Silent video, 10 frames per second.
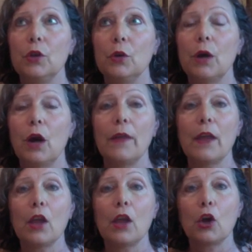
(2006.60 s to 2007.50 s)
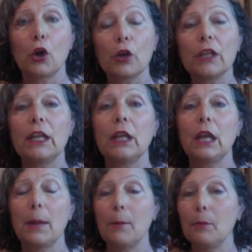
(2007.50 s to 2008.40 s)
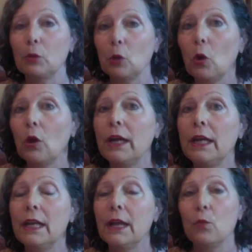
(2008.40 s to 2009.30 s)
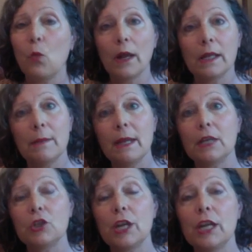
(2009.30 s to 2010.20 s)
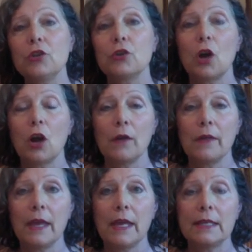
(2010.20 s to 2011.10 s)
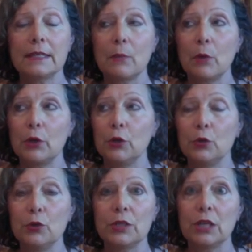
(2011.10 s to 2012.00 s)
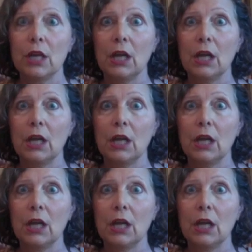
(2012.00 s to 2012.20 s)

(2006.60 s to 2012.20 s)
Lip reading: are they currently employed and wanting to make a change, or are they someone who's